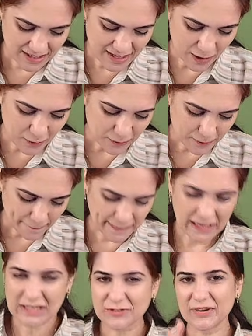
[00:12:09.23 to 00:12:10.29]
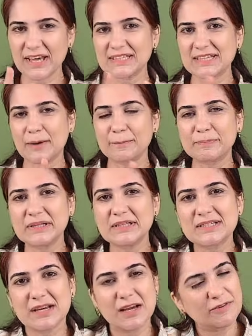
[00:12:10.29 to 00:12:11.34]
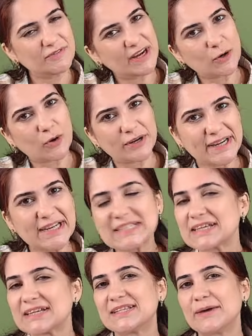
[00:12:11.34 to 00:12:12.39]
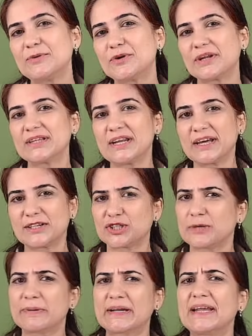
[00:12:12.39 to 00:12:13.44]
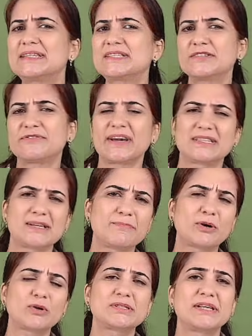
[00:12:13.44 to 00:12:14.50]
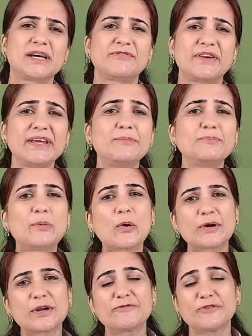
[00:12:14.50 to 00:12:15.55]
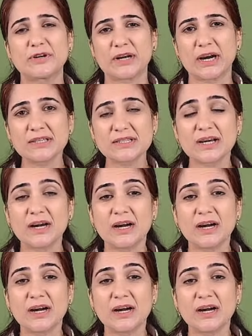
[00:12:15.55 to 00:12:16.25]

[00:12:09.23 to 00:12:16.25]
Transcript: Now, there are three examples. We had already discussed them during the lecture, but let's revise them because they are very important for us.